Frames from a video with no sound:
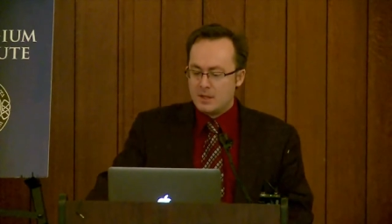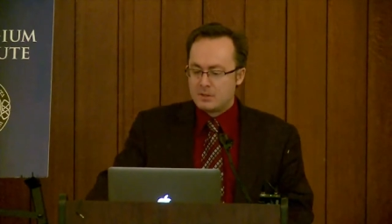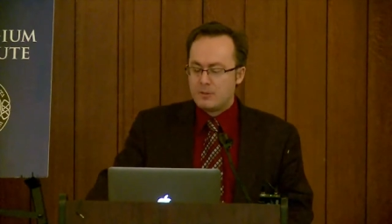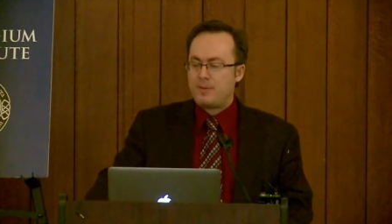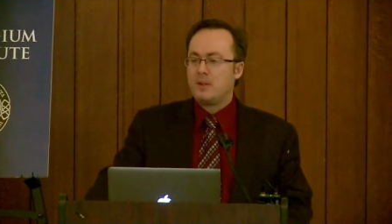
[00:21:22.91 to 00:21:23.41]

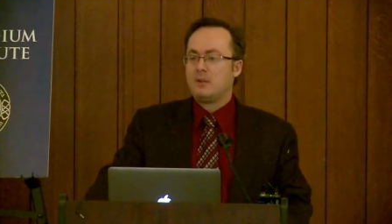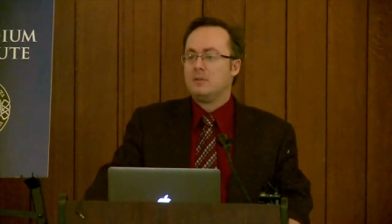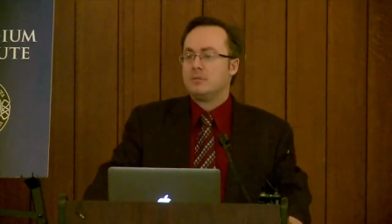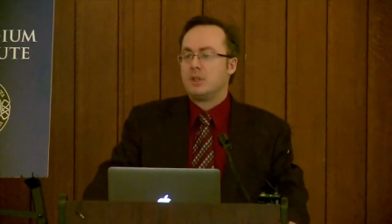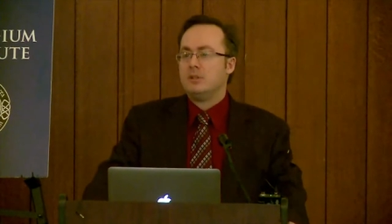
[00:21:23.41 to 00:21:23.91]
So
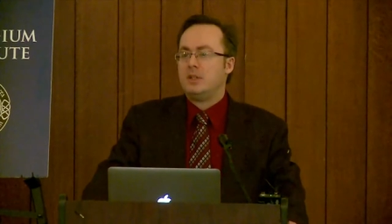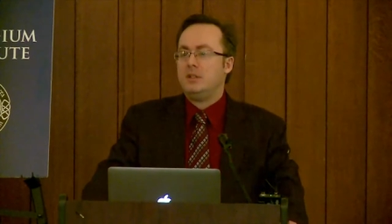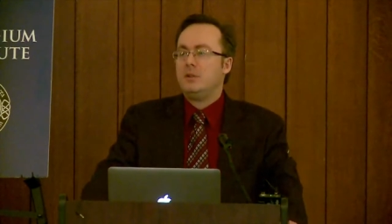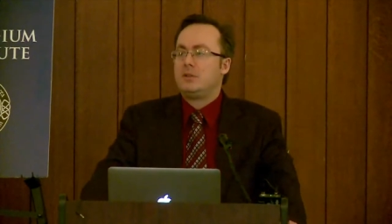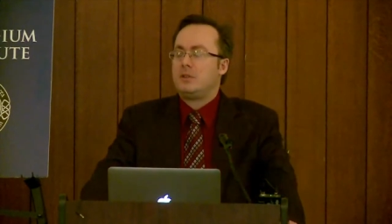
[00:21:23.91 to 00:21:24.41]
Phil
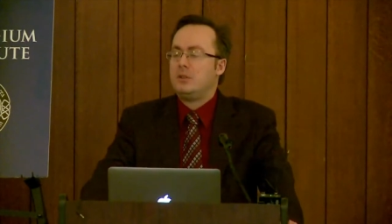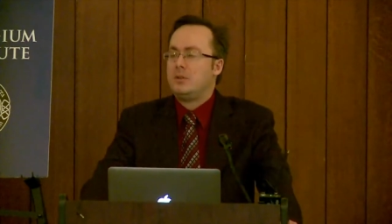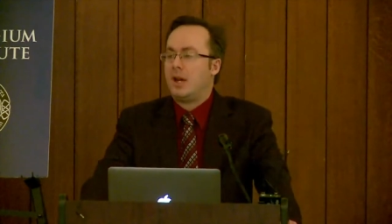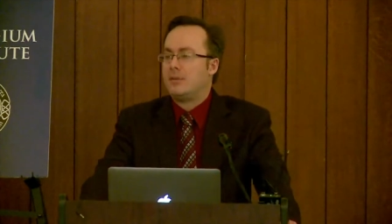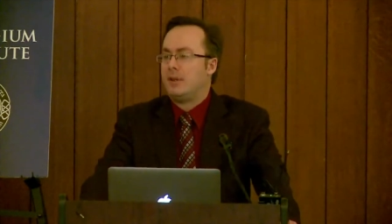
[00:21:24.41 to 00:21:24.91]
continues
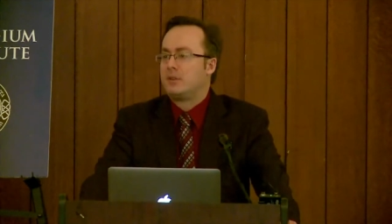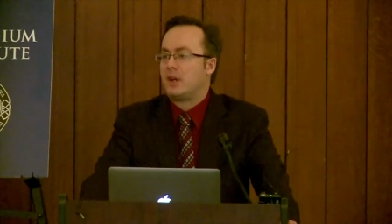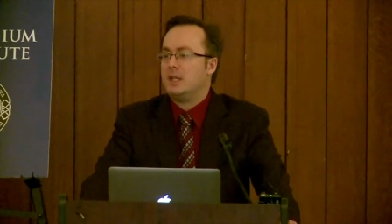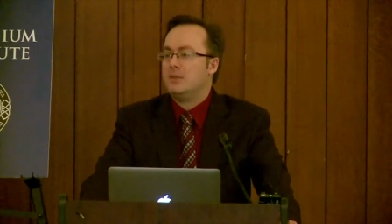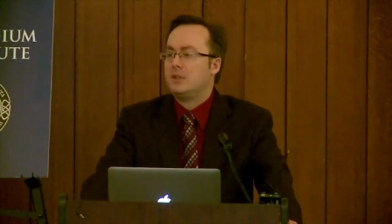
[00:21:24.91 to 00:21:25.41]
to have his
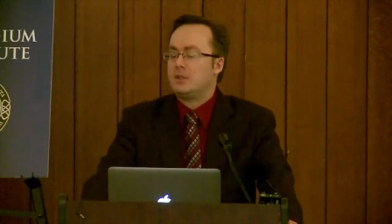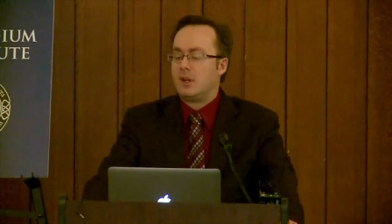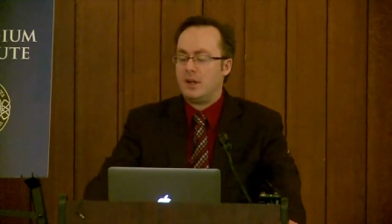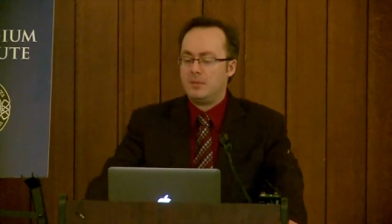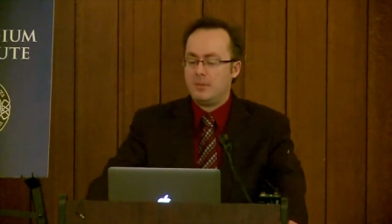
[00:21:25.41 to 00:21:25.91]
kind of a good
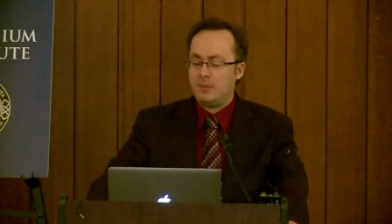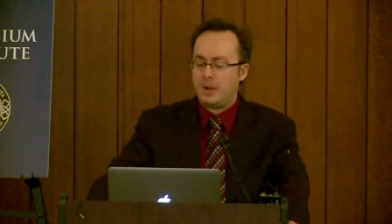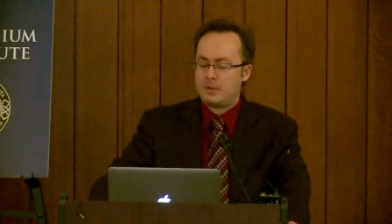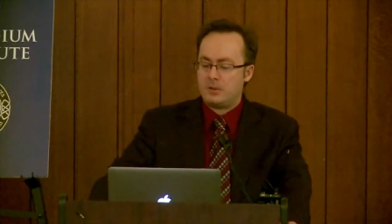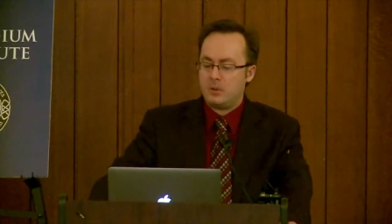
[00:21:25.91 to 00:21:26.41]
time in
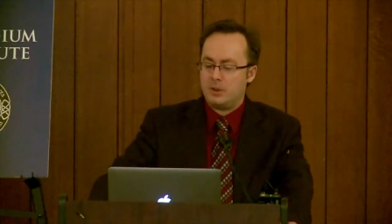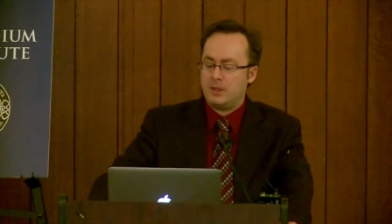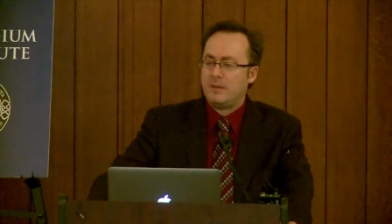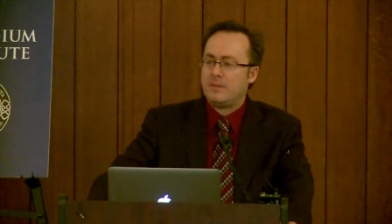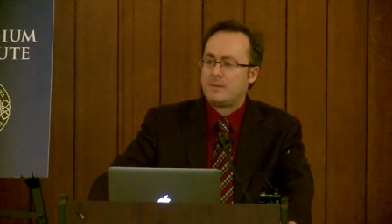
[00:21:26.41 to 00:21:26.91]

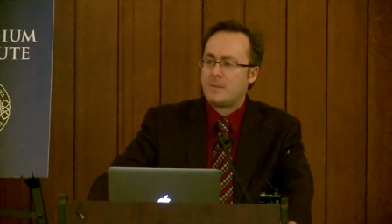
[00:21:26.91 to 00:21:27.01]
Punxsutawney,